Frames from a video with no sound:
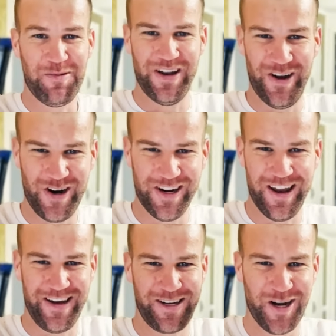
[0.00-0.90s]
an
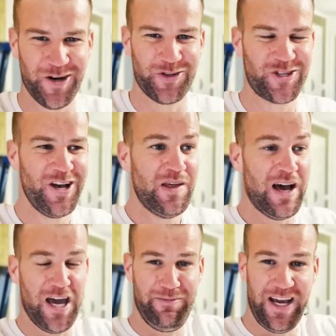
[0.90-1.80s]
online coach.
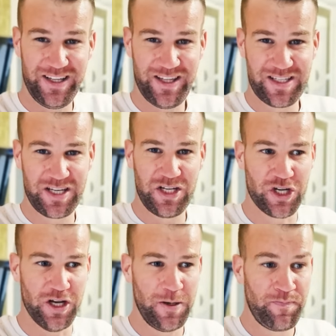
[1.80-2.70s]
I made a decision